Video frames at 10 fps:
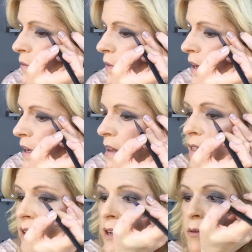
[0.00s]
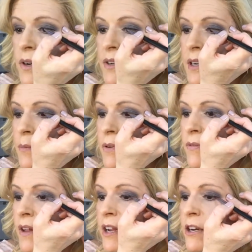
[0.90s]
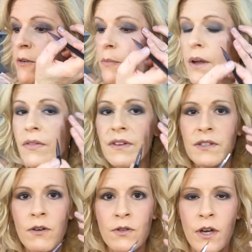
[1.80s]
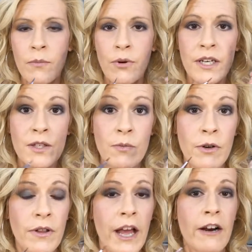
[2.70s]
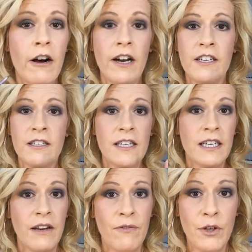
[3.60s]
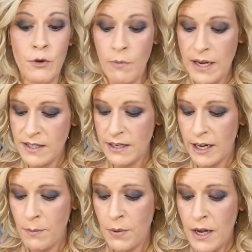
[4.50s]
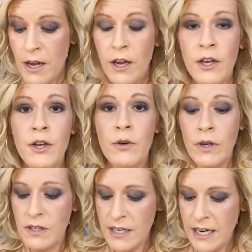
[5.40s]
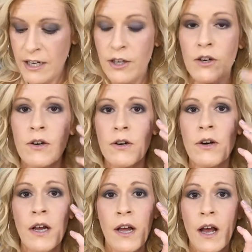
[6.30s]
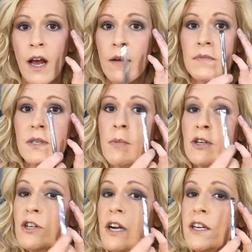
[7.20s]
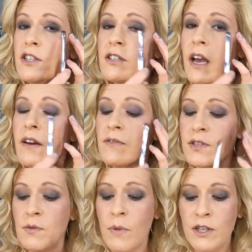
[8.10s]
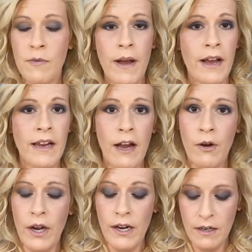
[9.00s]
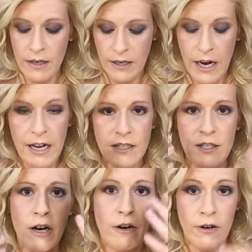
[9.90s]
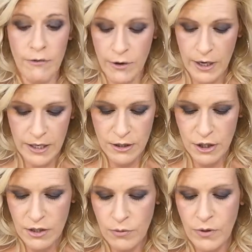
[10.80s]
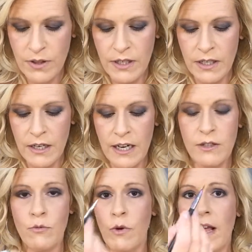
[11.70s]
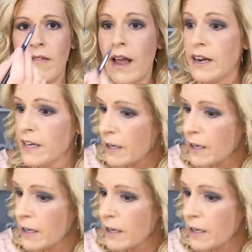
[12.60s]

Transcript: of like a liquid type of liner, but this goes on pretty smooth. And honestly, if you mess it up, you can take your smudger and just kind of smudge it back out and start over, and just with the nice wet line